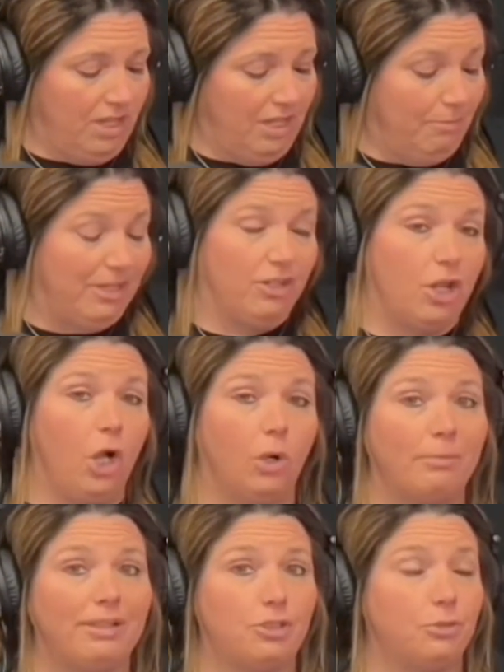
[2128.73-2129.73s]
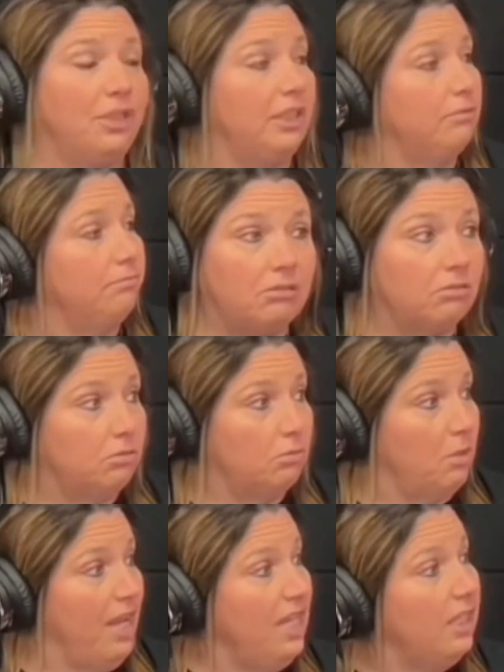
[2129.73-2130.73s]
And I'm like, no, I'm not doing it.
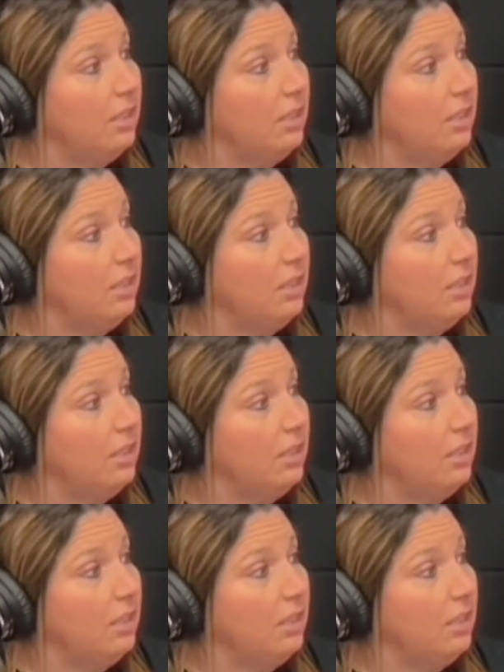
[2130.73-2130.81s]
Right?